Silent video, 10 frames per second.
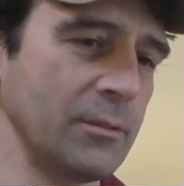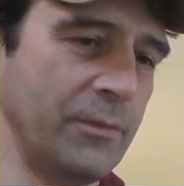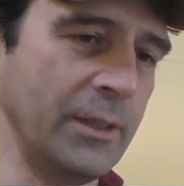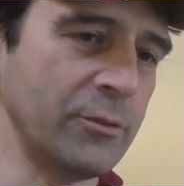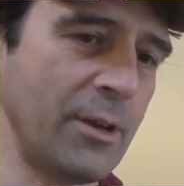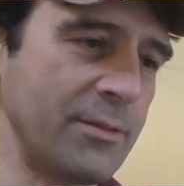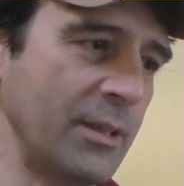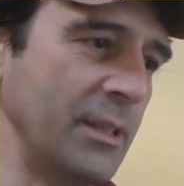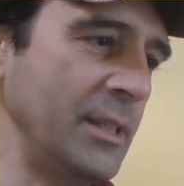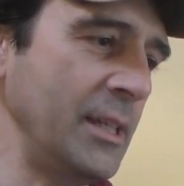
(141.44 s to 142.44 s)
field
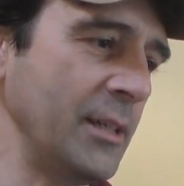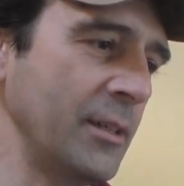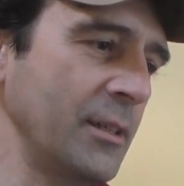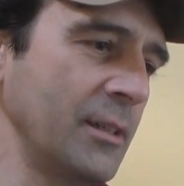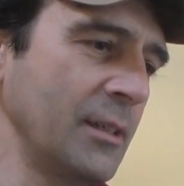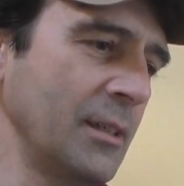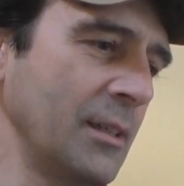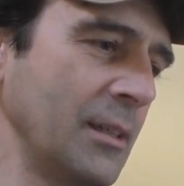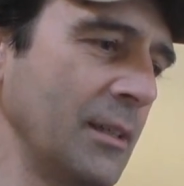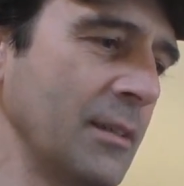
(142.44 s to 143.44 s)
dressing a deer.
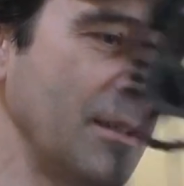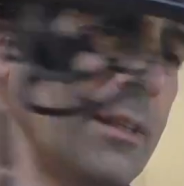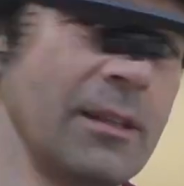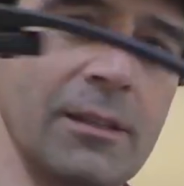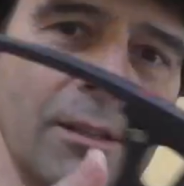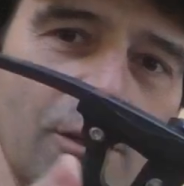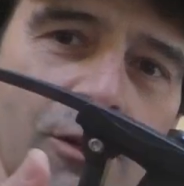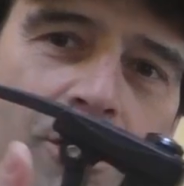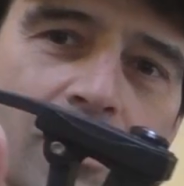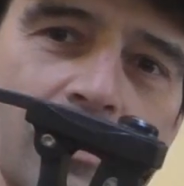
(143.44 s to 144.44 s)
It's got the little
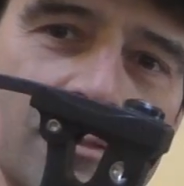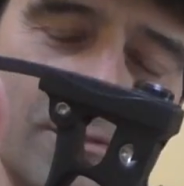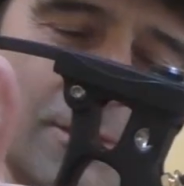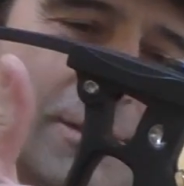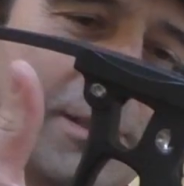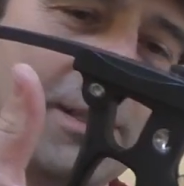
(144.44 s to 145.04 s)
hook so you